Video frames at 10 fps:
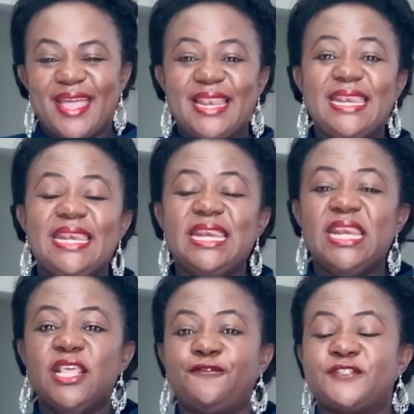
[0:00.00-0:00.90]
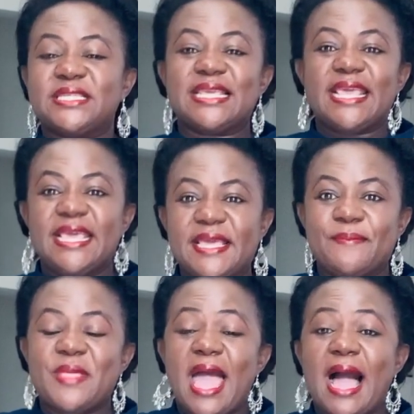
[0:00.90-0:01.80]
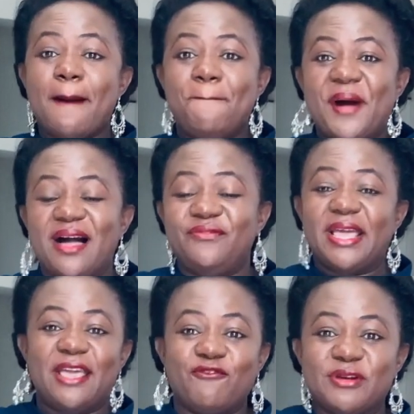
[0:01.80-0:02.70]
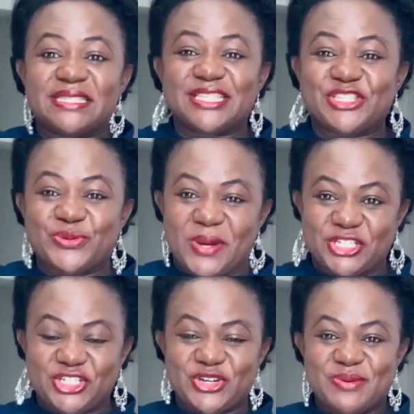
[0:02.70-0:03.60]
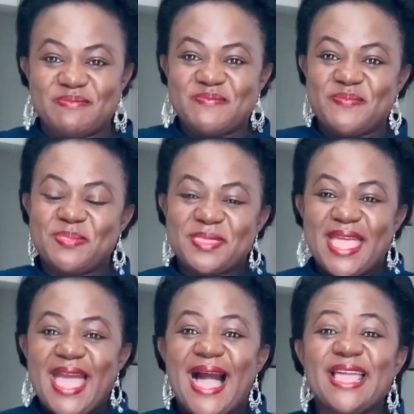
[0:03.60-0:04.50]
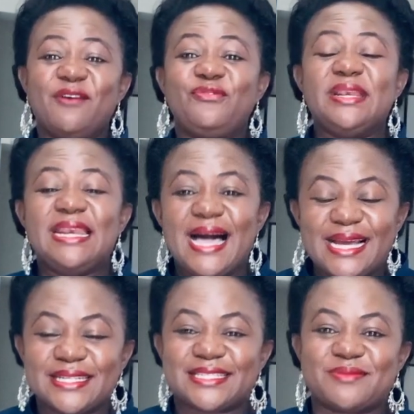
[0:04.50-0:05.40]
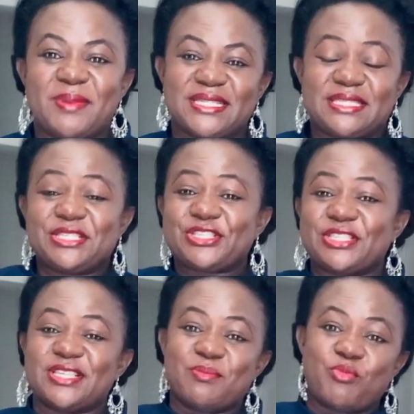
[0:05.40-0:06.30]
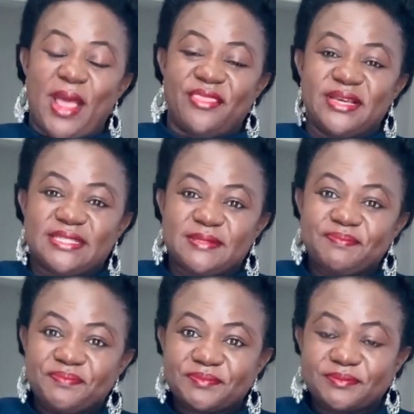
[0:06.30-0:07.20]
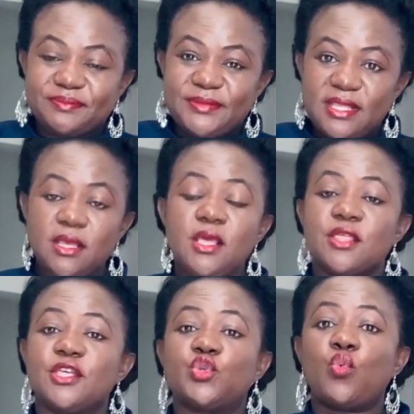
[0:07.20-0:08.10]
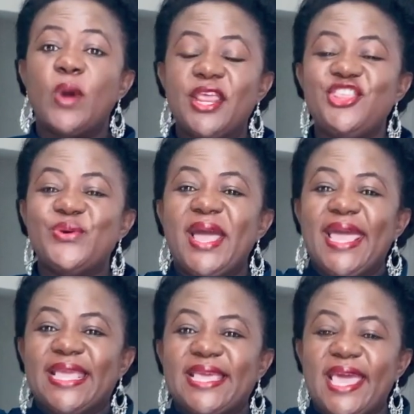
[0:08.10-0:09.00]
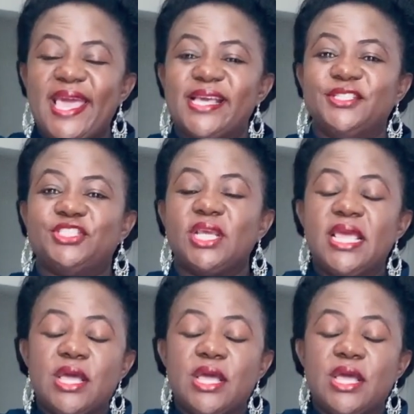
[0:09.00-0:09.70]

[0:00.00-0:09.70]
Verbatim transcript: Lifting him above every situation. I have learned, my sisters and brothers, that when you engage